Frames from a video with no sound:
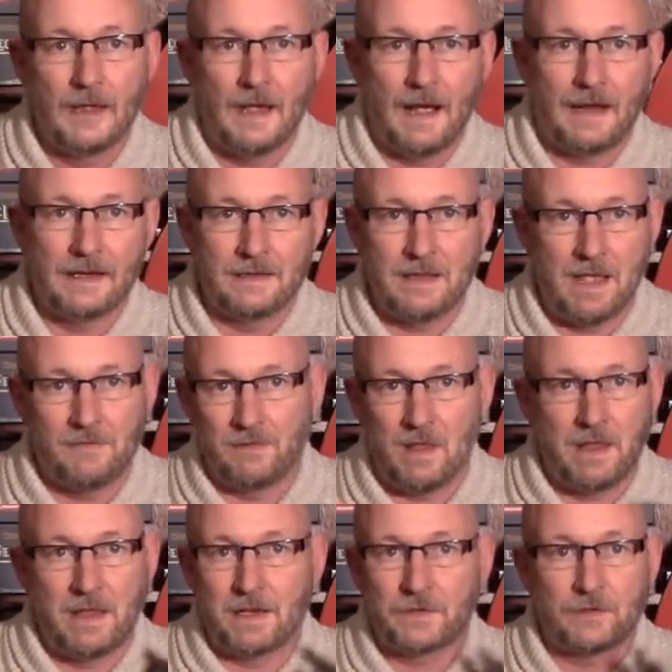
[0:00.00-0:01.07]
I didn't have a
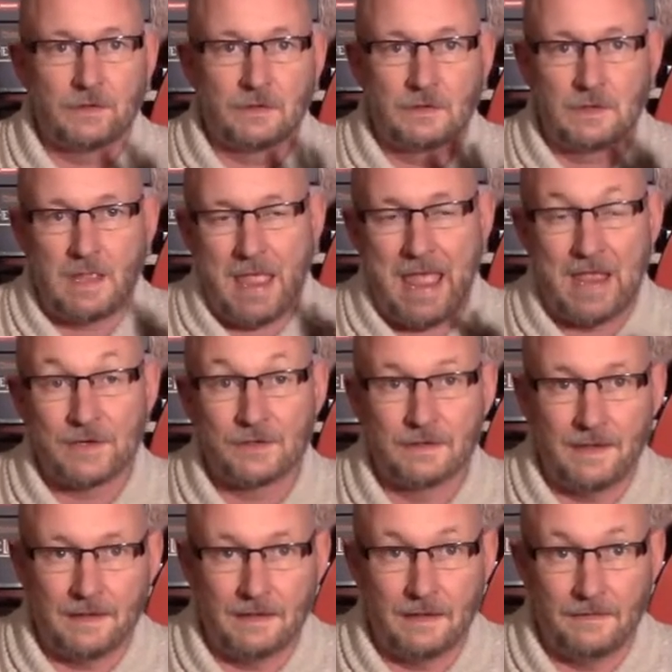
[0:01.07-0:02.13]
lot of extra cash, and
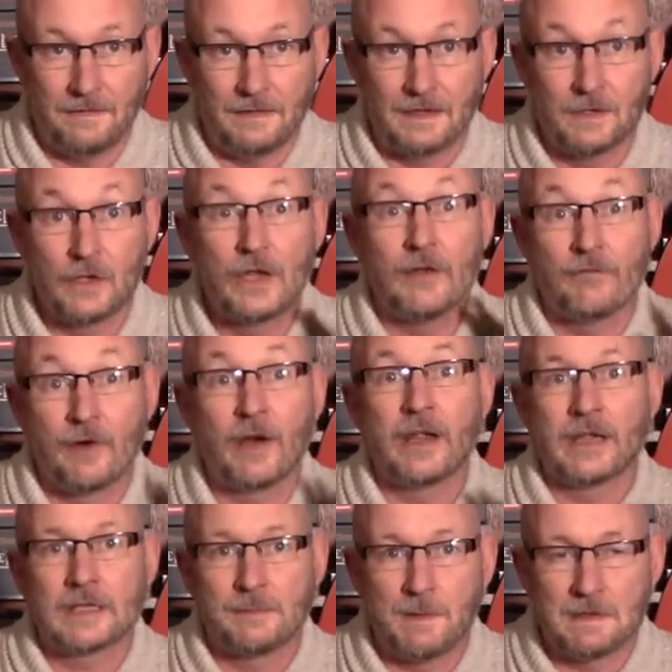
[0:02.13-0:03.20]
that it could get very
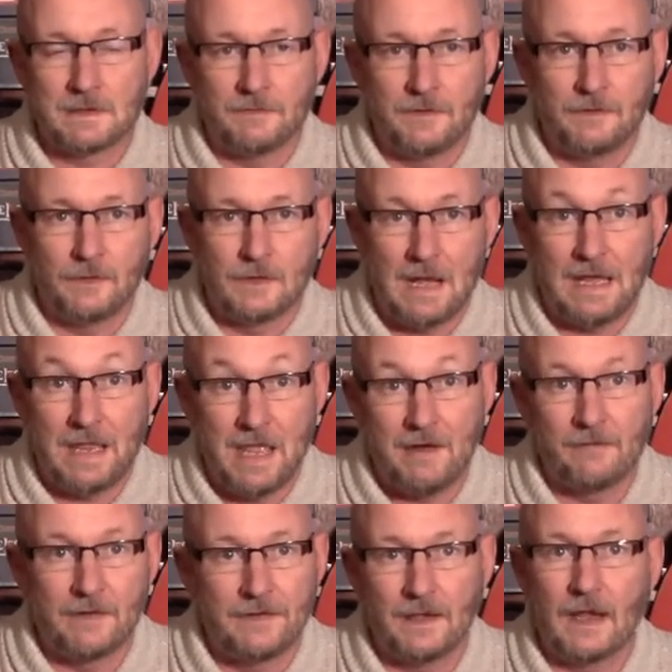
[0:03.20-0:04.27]
expensive if you got
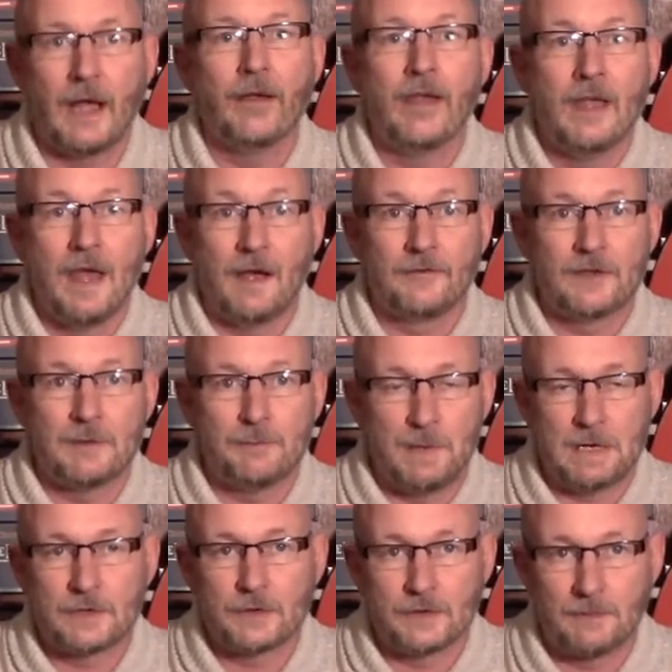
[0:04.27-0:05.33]
everything. I've seen
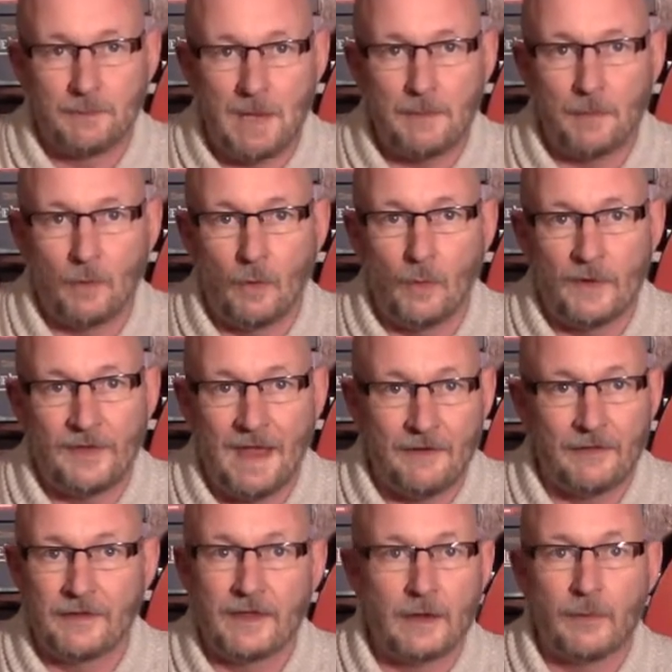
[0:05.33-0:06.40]
pictures of people with
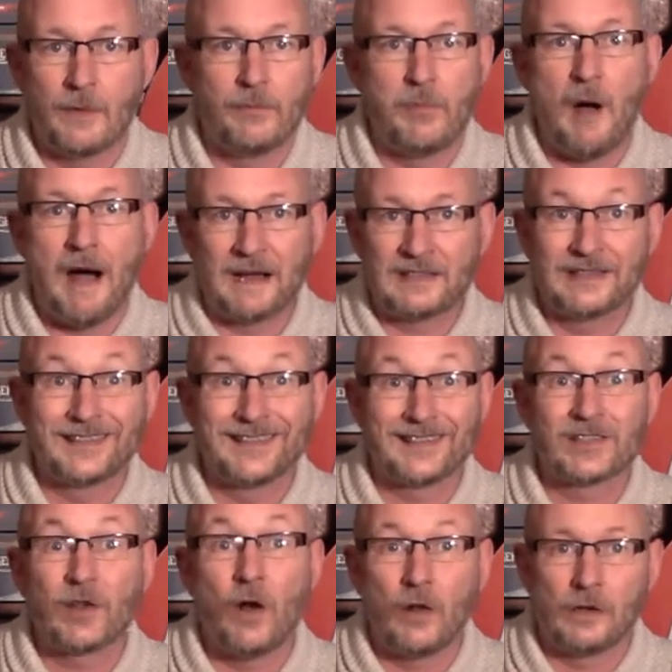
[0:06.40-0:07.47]
everything, with boxes as
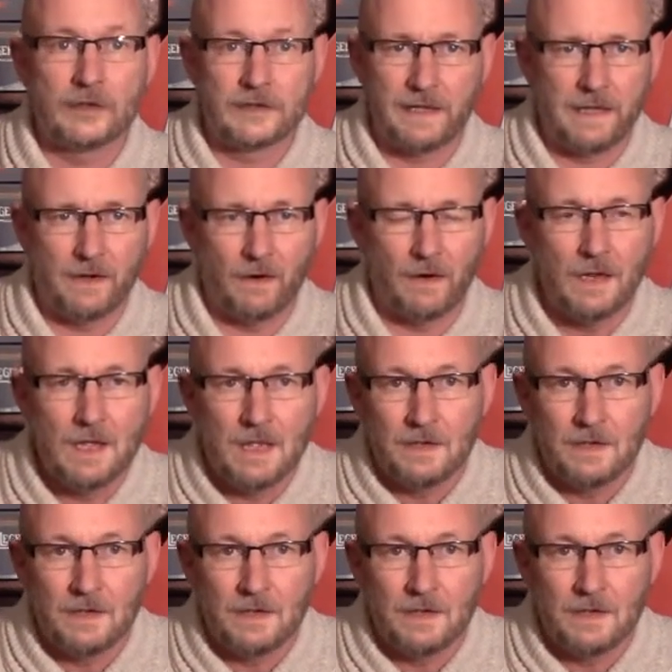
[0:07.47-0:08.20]
tall as they are.